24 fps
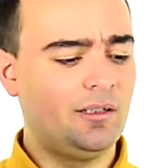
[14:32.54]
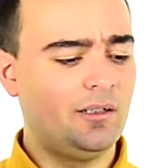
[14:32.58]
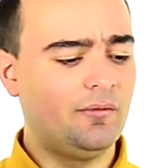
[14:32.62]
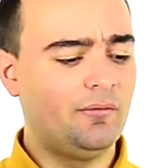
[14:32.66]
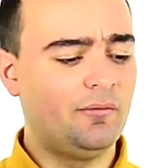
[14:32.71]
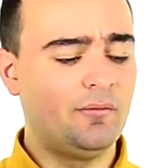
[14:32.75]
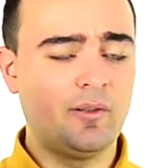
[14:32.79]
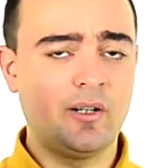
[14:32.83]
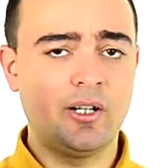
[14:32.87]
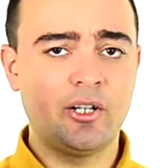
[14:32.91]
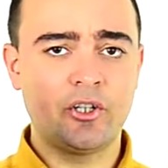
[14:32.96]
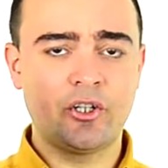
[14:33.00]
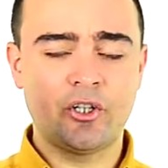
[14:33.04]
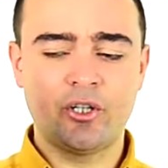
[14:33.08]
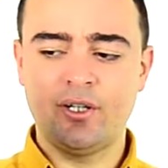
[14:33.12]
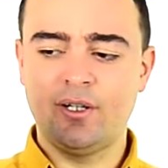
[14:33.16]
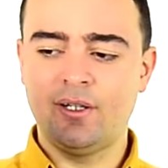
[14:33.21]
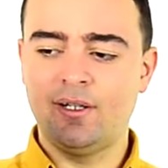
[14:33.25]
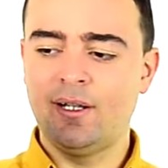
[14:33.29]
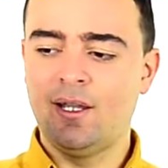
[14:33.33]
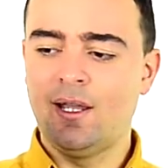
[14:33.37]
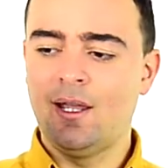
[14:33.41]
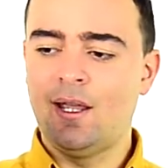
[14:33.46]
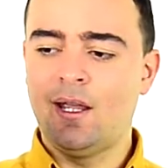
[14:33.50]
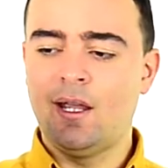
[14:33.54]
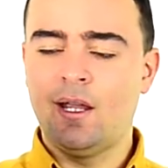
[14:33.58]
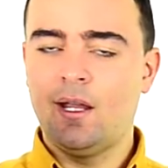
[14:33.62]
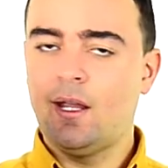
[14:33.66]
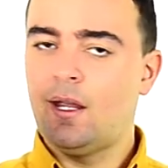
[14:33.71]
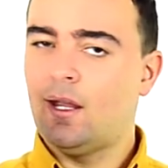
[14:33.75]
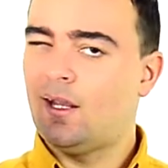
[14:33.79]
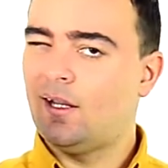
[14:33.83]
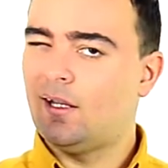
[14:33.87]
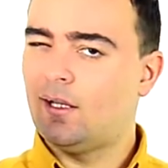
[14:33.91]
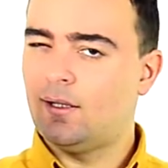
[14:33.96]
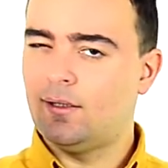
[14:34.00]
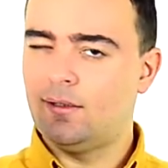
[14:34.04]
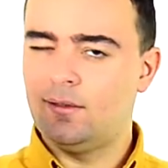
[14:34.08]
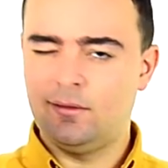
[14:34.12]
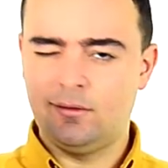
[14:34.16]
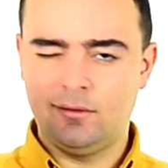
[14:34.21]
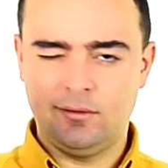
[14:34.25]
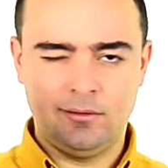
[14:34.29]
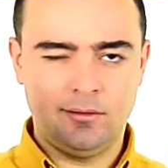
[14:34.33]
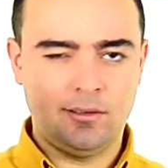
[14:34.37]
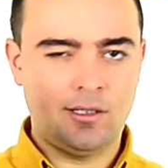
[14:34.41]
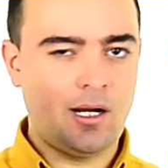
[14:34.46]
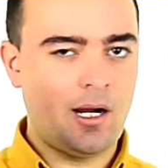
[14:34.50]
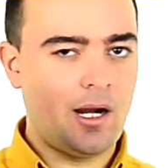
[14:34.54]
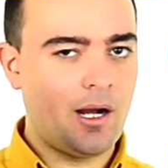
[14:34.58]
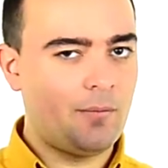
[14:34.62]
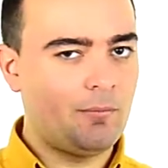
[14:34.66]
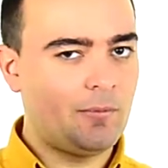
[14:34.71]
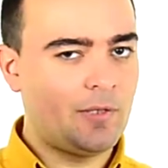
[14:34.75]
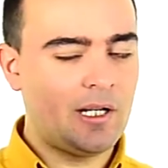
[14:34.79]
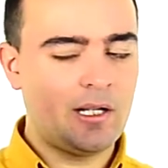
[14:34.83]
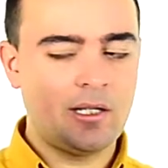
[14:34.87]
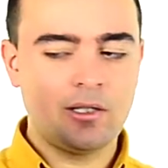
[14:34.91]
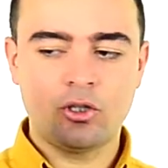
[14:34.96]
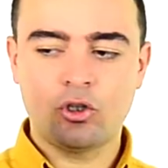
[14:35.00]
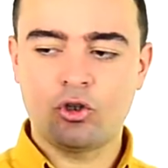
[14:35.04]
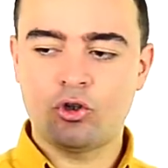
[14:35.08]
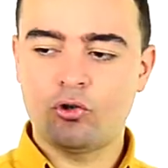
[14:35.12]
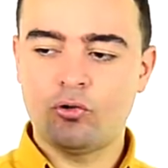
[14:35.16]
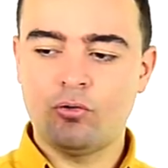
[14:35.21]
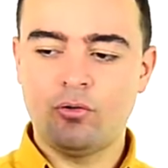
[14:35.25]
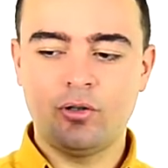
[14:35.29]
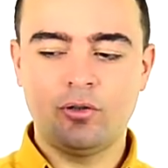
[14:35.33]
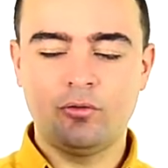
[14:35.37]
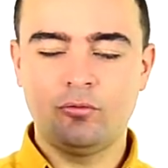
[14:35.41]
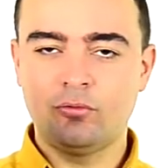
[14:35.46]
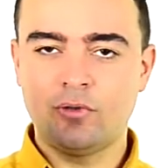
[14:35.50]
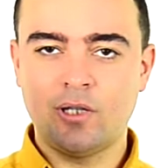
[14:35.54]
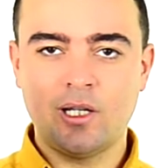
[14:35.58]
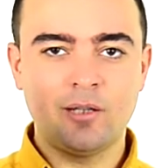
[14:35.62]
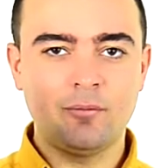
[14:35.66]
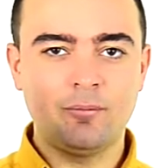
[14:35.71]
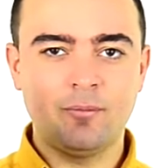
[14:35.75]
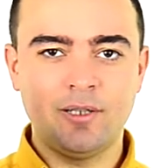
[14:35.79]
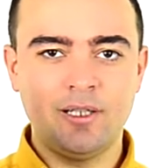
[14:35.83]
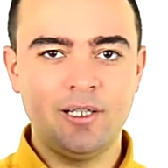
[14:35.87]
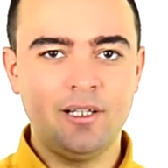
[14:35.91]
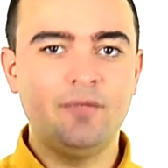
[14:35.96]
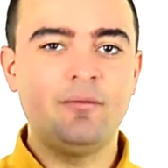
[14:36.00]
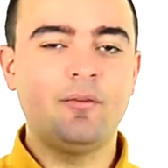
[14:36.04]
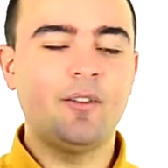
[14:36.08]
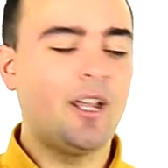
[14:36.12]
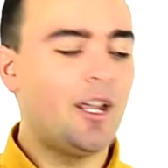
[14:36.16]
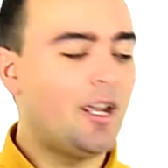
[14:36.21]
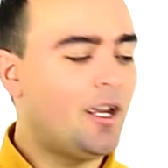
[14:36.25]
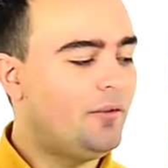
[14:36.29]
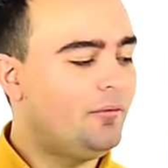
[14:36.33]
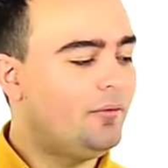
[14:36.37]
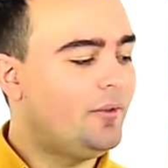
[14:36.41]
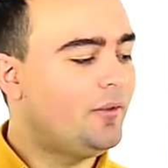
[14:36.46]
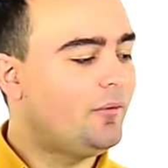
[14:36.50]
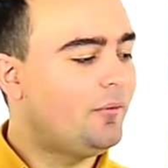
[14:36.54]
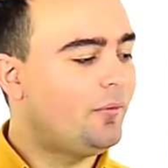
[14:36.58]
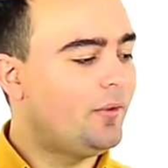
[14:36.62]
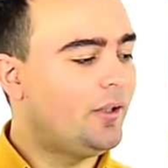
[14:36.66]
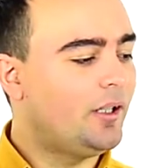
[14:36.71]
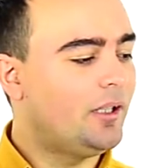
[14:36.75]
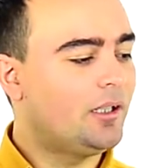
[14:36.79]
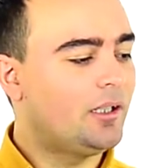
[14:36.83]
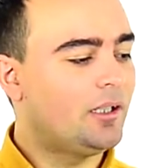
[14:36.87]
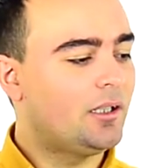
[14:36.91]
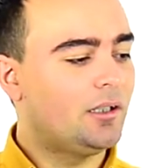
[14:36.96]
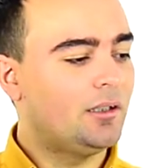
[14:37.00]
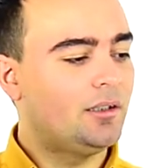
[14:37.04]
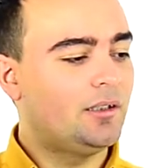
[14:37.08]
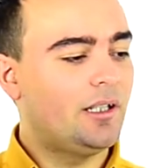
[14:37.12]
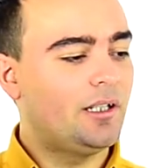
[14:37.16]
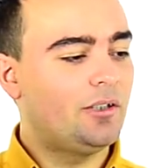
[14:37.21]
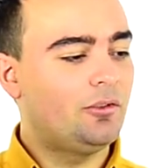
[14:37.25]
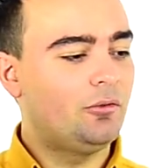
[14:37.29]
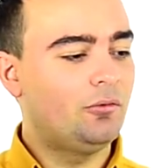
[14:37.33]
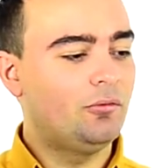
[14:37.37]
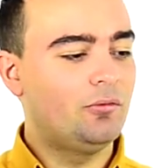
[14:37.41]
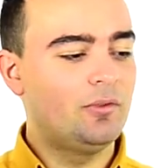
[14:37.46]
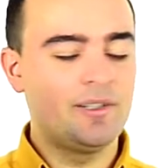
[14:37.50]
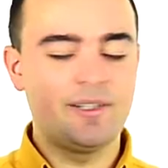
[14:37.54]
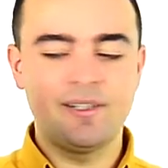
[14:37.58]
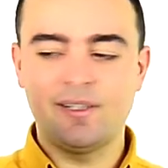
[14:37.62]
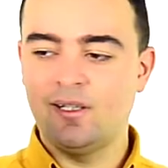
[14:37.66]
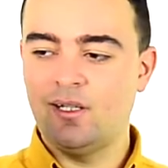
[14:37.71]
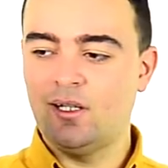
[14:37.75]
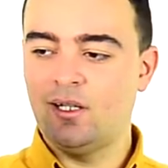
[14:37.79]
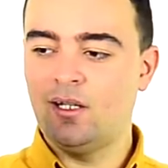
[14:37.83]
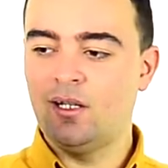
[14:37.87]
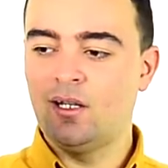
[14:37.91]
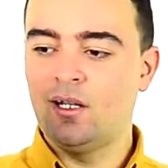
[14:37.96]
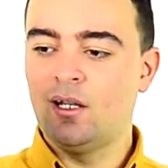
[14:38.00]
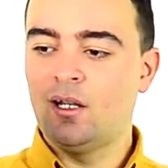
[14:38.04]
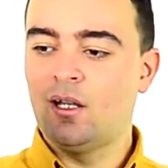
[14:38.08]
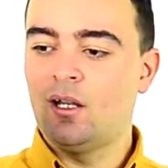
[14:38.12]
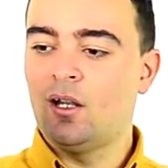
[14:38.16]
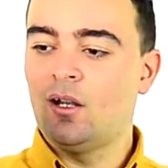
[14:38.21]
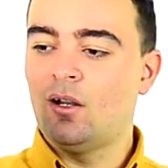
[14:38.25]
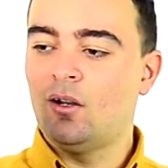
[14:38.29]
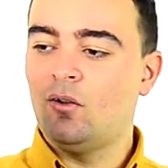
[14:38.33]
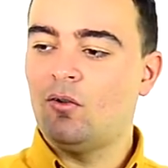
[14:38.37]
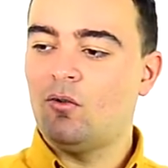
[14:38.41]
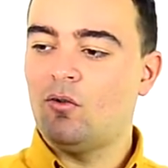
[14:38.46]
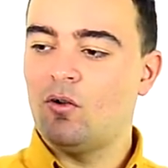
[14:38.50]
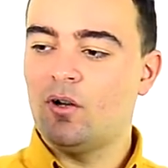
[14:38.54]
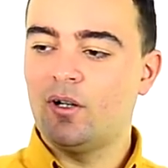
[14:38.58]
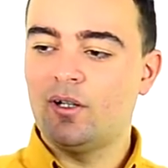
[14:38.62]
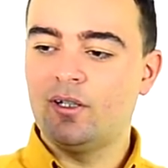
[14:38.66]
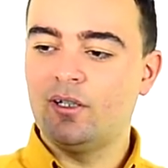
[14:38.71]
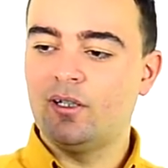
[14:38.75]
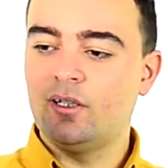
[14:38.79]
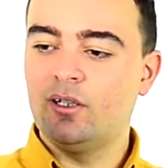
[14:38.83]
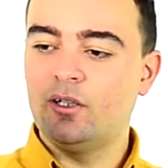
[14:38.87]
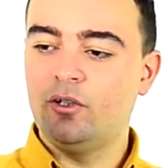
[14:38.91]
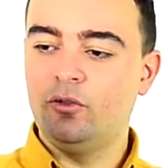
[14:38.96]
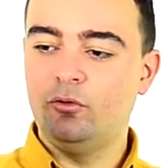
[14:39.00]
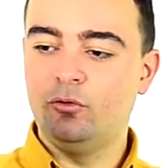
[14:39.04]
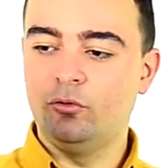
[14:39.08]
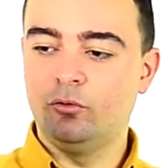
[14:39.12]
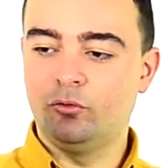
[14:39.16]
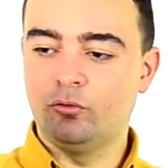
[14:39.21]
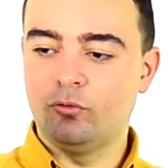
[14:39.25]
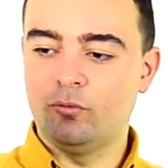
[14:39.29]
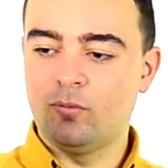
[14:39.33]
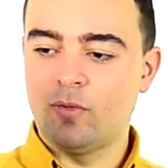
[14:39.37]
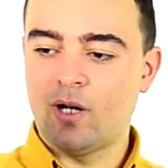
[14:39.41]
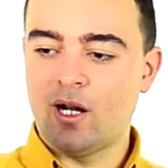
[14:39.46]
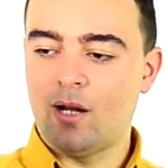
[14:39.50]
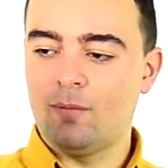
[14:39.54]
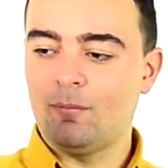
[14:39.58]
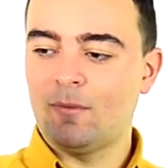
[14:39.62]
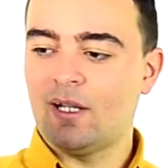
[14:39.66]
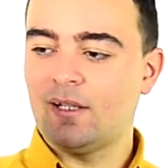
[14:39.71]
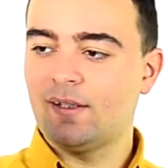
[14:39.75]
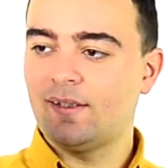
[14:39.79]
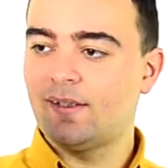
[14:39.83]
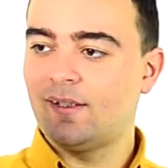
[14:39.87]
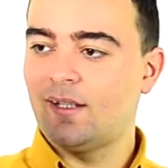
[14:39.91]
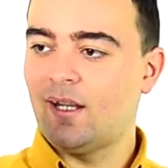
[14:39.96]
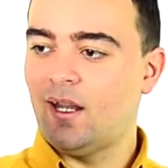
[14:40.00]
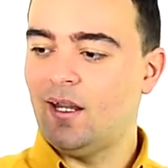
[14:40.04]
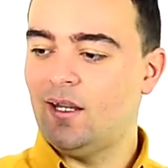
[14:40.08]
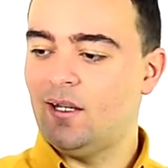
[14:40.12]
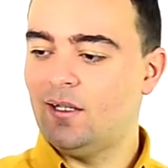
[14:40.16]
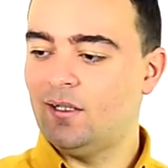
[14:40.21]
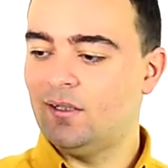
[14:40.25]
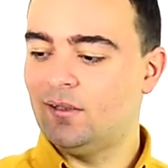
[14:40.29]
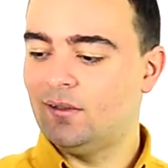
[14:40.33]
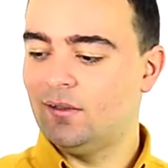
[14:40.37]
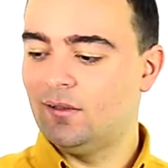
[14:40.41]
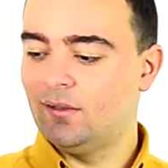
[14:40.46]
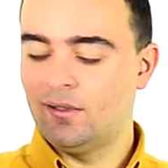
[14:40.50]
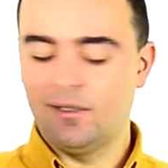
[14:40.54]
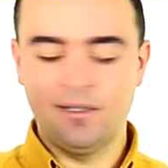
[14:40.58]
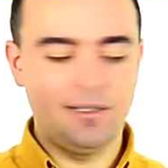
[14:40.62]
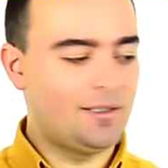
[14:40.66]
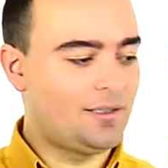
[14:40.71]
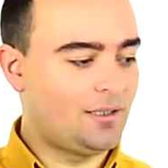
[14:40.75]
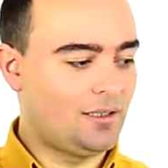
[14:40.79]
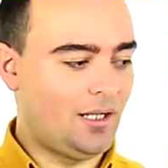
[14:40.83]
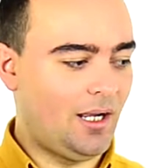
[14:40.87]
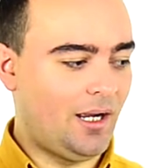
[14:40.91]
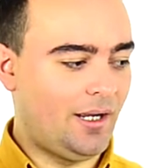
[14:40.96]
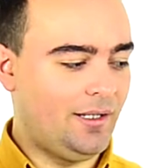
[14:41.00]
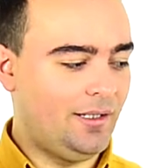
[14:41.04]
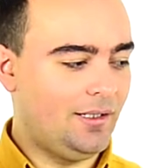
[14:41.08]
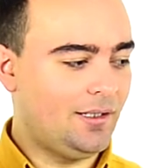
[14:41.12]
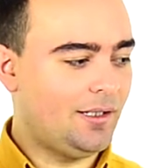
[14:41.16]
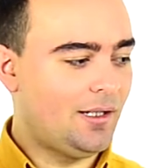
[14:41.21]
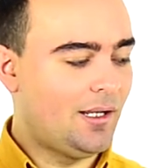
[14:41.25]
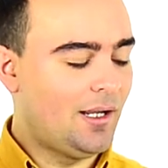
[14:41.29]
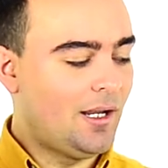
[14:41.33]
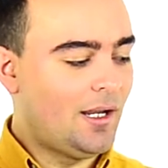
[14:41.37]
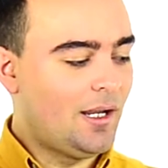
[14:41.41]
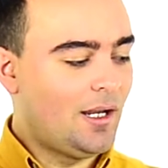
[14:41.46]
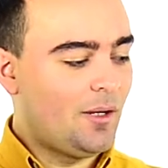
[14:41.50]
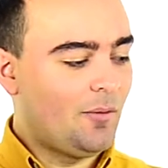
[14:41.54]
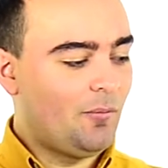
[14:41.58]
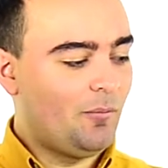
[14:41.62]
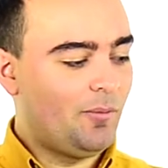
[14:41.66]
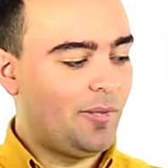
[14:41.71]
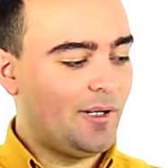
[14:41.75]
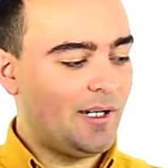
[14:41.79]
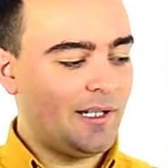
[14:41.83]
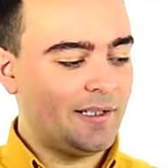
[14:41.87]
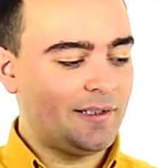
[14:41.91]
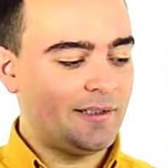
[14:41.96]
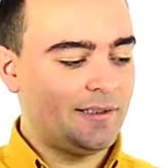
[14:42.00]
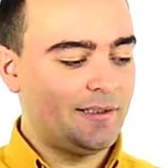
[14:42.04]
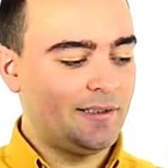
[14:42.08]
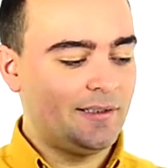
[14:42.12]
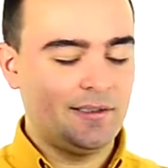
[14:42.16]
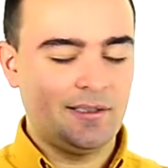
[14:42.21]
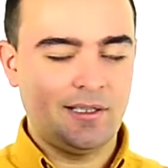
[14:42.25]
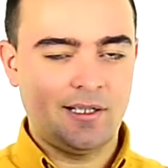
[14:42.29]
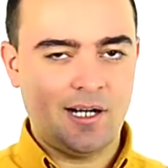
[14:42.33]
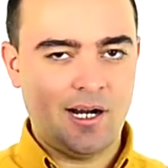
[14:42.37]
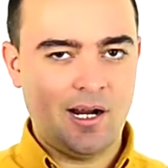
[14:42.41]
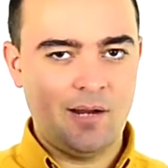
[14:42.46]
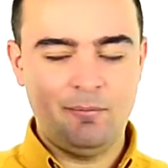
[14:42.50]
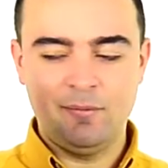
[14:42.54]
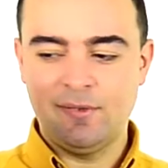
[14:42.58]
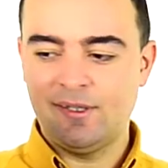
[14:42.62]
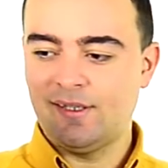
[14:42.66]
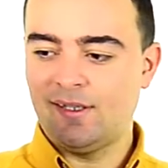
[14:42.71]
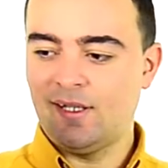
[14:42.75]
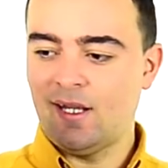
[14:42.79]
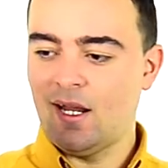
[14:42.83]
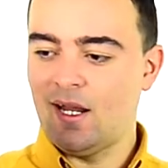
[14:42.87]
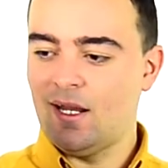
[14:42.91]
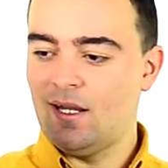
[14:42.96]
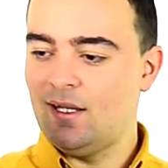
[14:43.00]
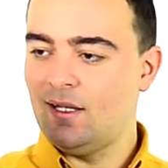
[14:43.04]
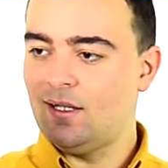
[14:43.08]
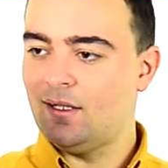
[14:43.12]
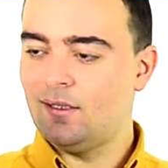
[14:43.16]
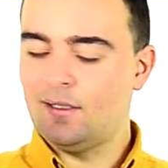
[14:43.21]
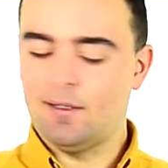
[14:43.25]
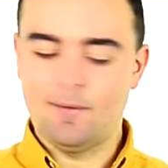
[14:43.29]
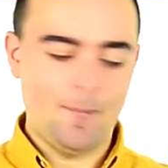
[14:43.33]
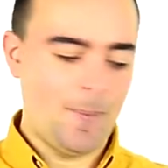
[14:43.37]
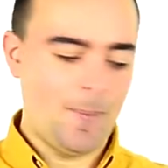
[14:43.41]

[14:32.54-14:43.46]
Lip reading: version, and I'm not sure. Do not believe everything that you will see on YouTube. I'm not saying he's lying, but I'm saying